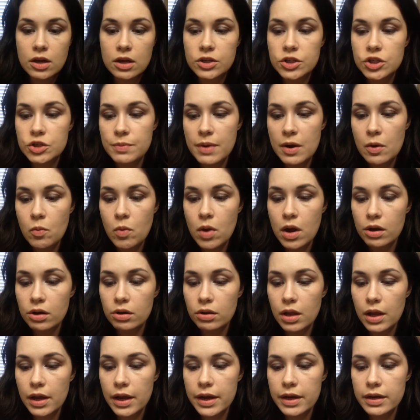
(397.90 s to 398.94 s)
onto my
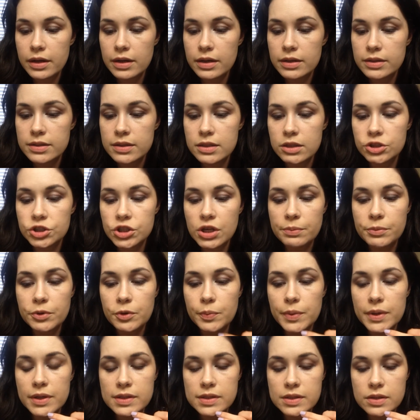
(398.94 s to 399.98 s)
waterline. It's their jumbo
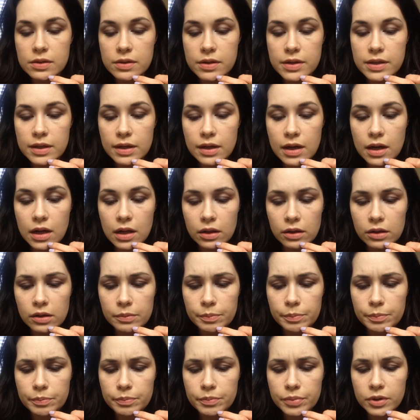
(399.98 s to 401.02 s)
pencil in the color
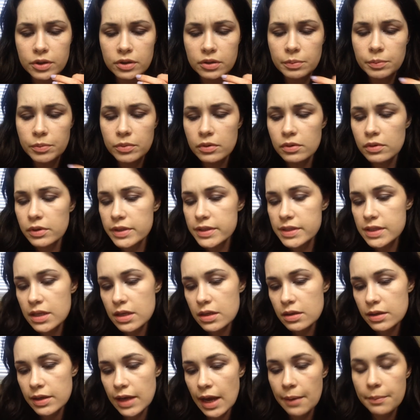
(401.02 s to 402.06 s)
purple, is
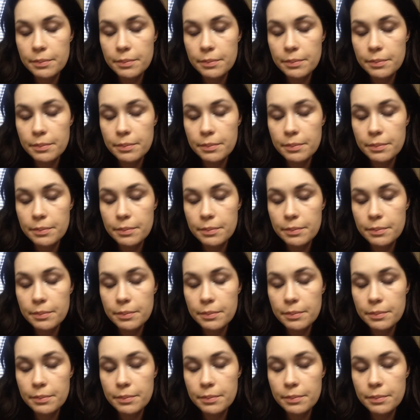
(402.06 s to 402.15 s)
it? Yeah,